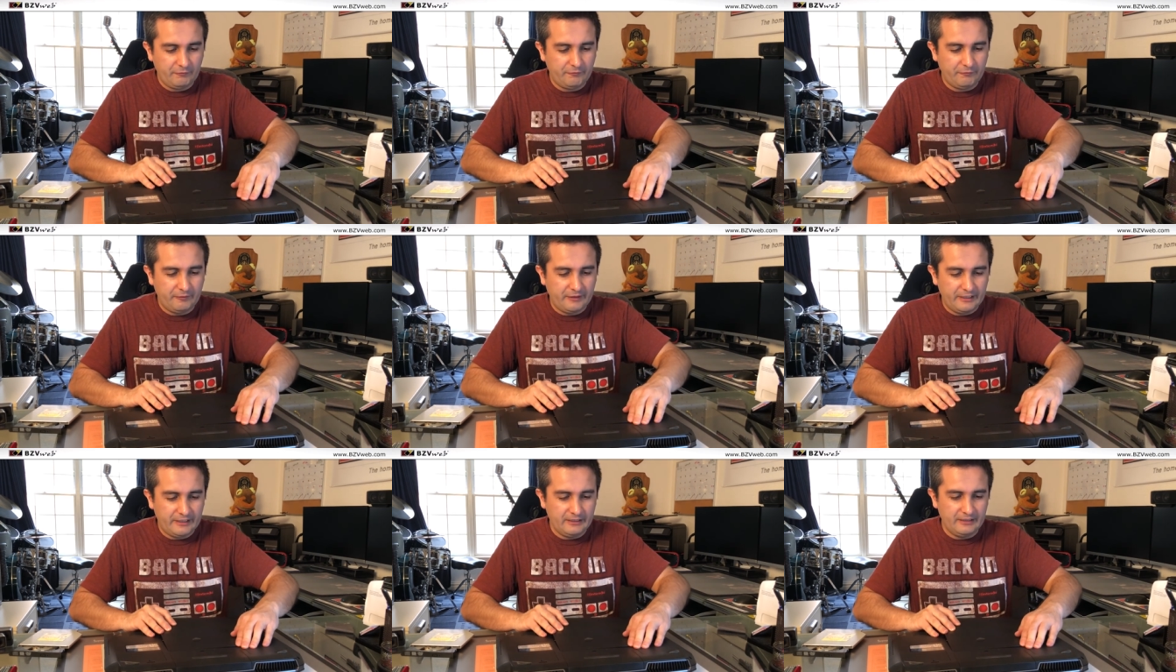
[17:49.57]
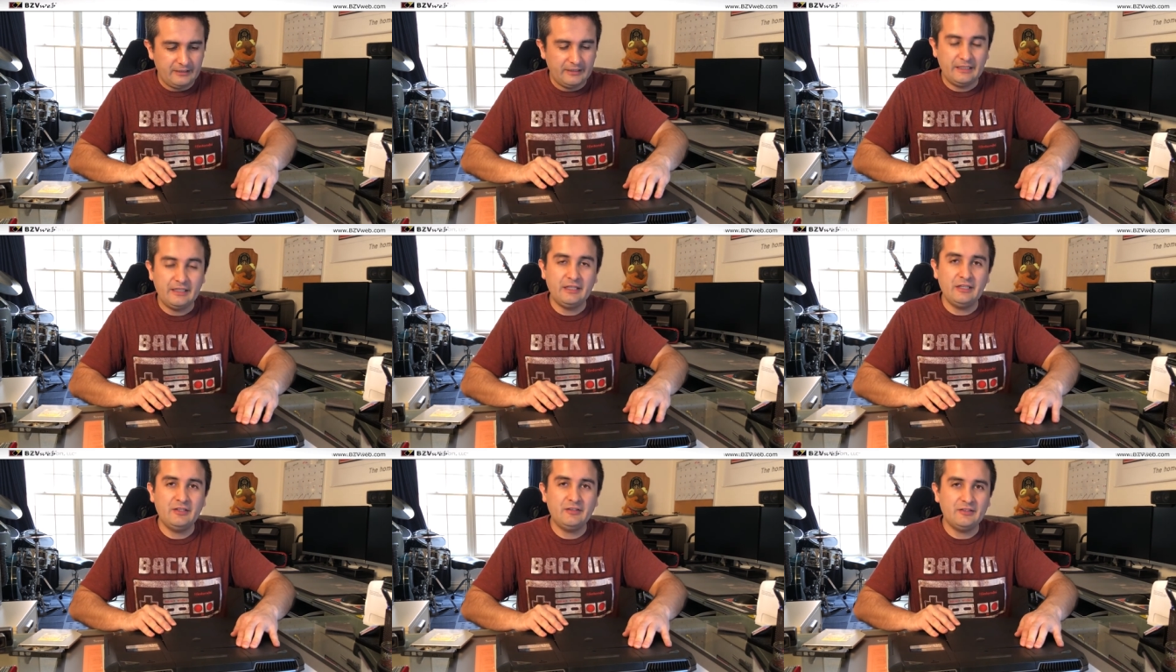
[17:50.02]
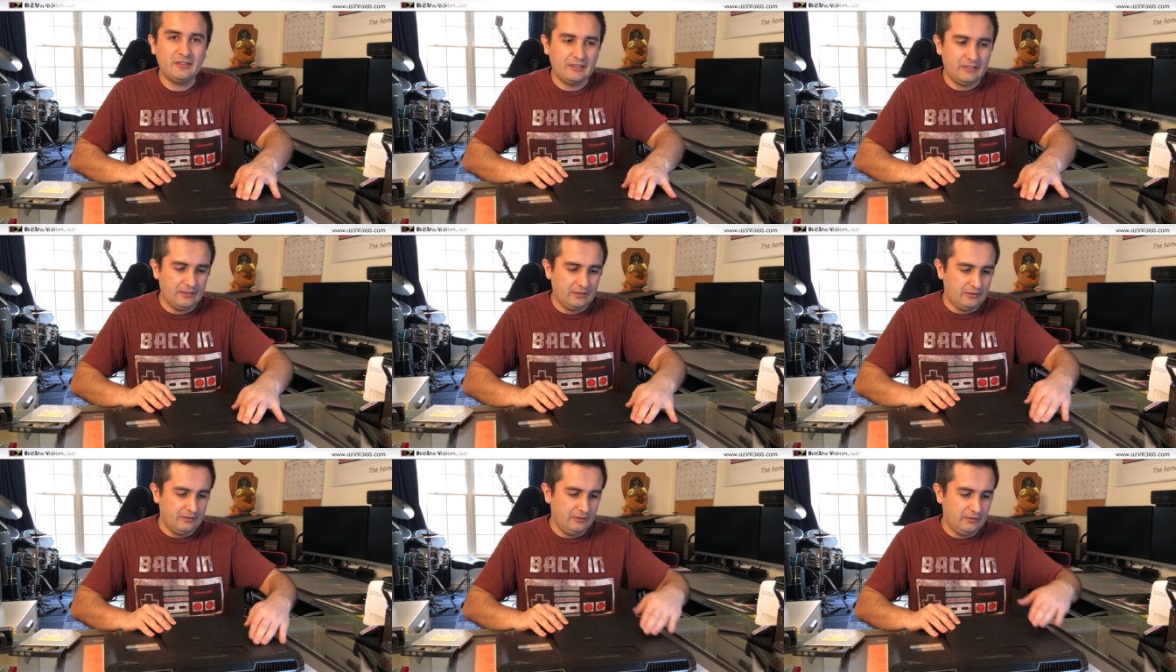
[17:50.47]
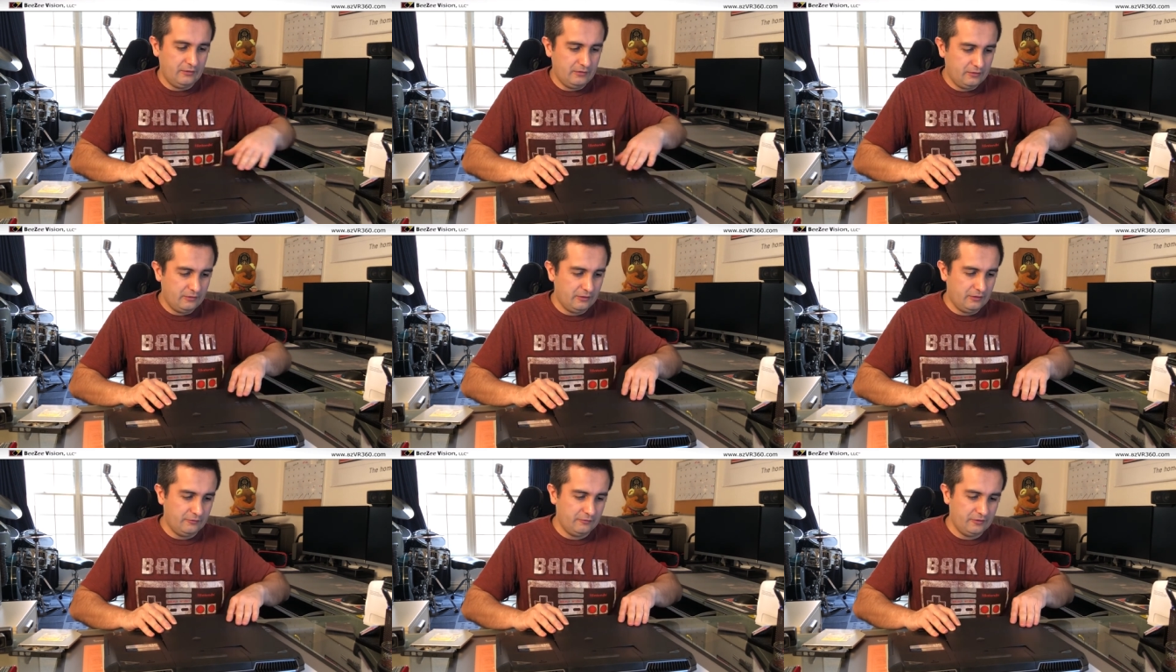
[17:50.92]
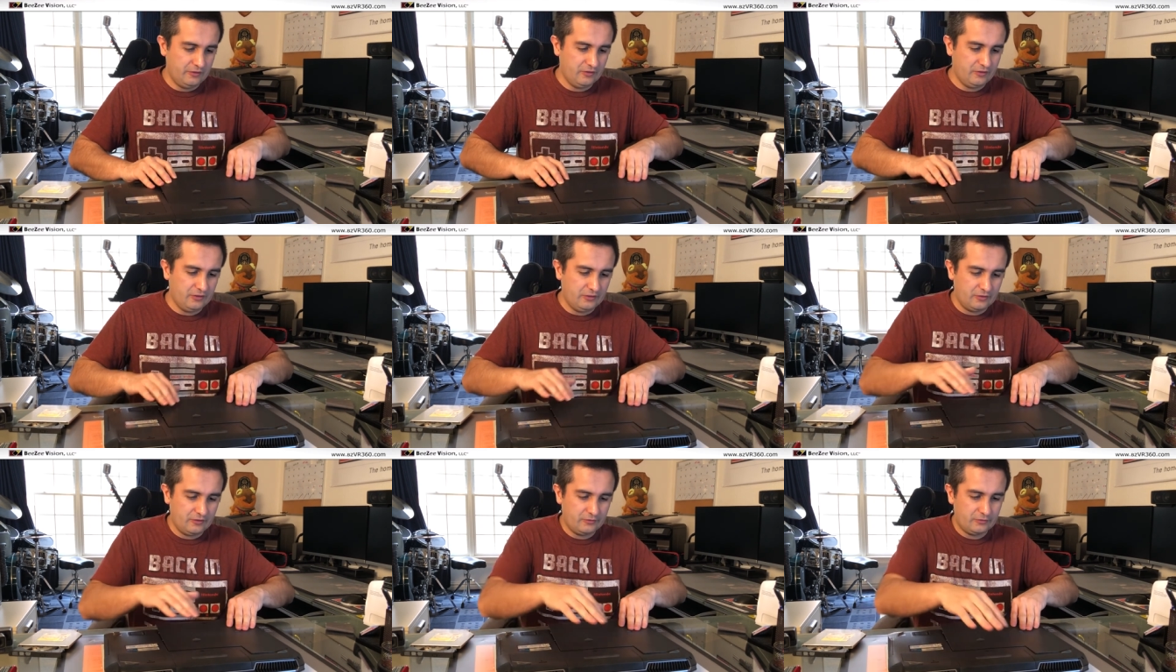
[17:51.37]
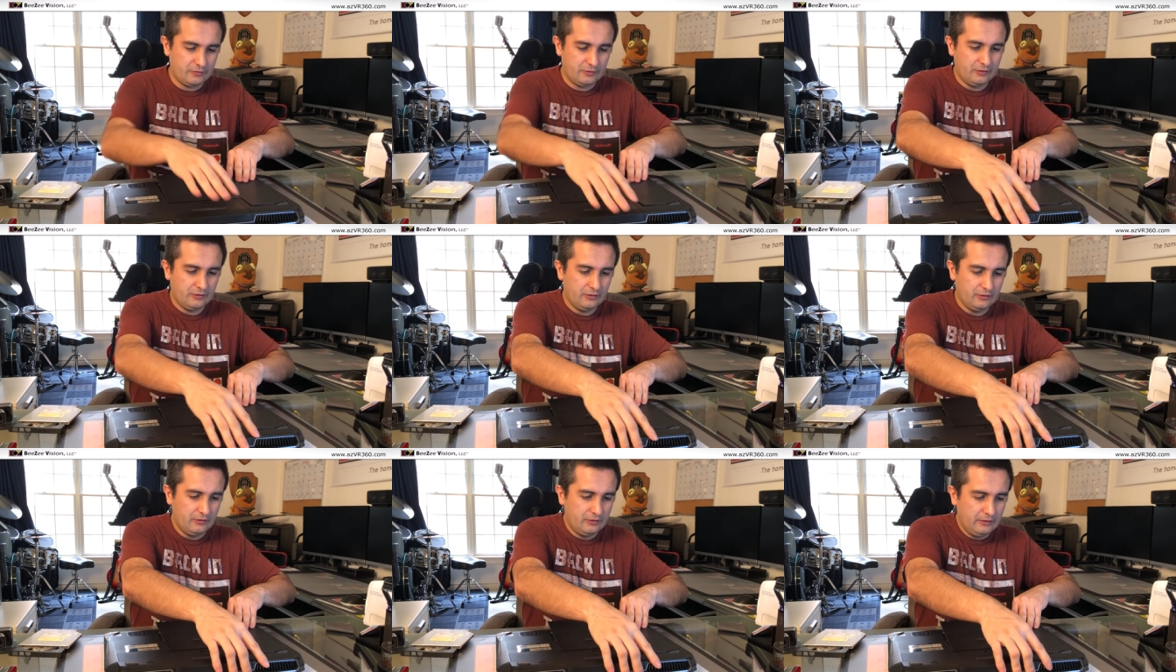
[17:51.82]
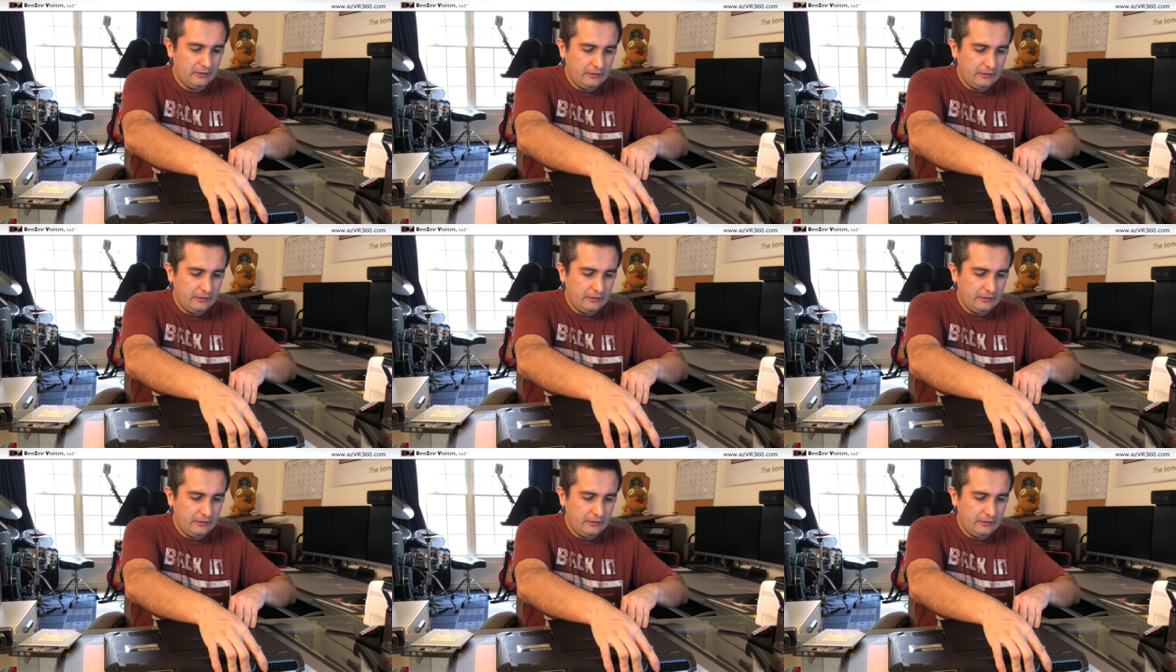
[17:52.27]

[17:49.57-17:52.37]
file is again if it's external.